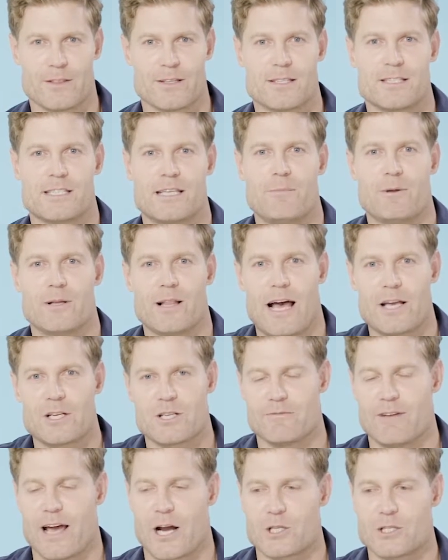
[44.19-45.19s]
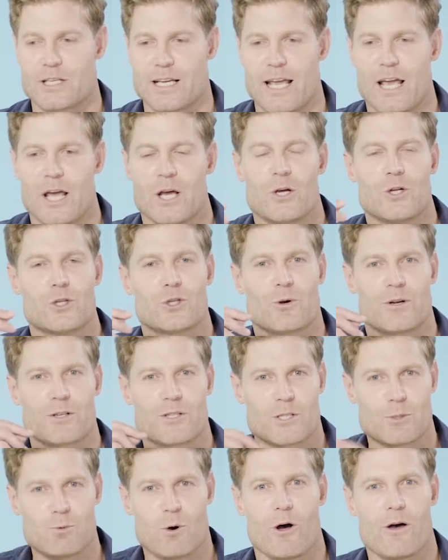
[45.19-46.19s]
The stimulation of actually trying to
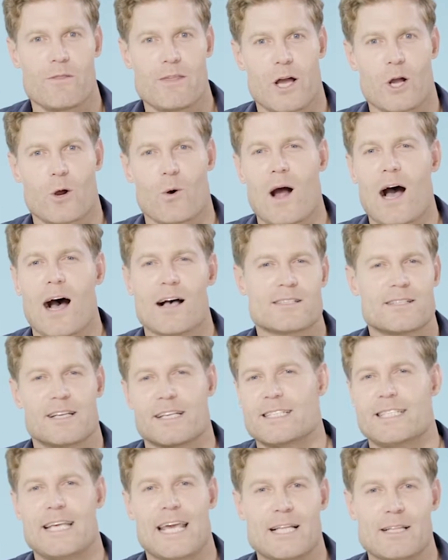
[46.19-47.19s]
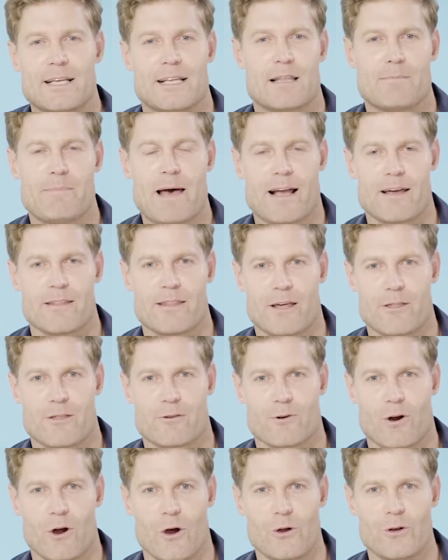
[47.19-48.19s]
swallow that grass and it tickling the back of their
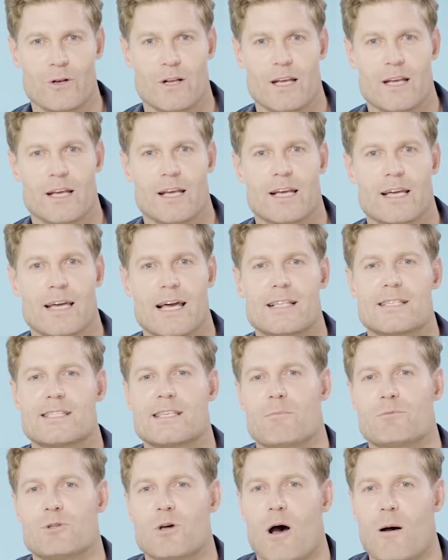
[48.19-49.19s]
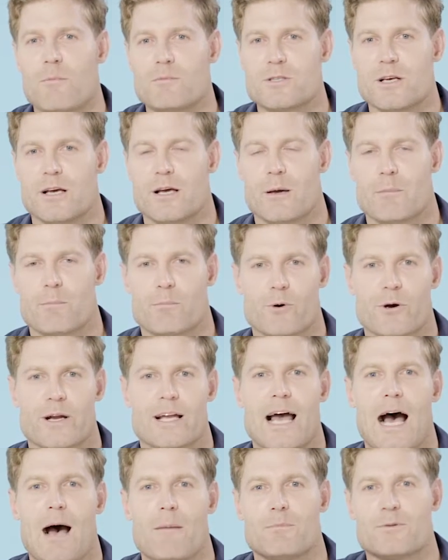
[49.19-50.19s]
throat can sometimes
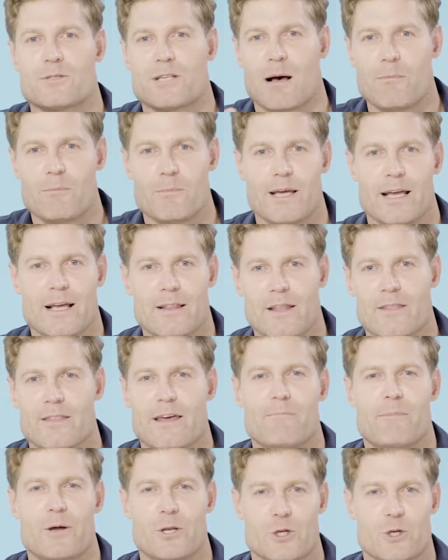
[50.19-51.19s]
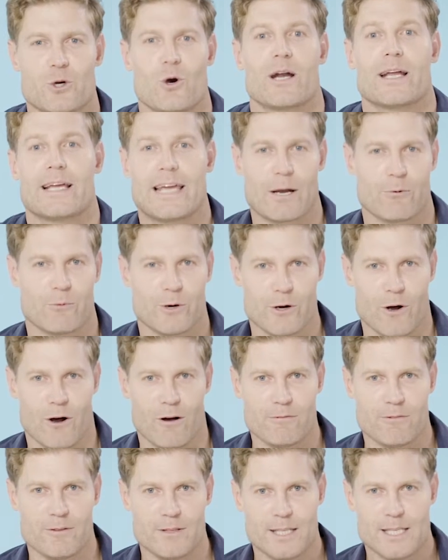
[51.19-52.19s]
bring up something that they've been trying to get rid
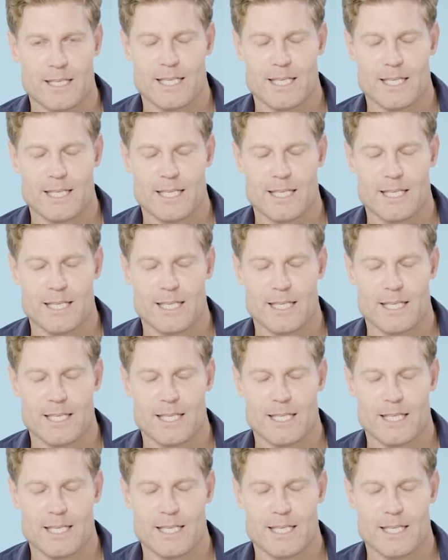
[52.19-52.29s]
of.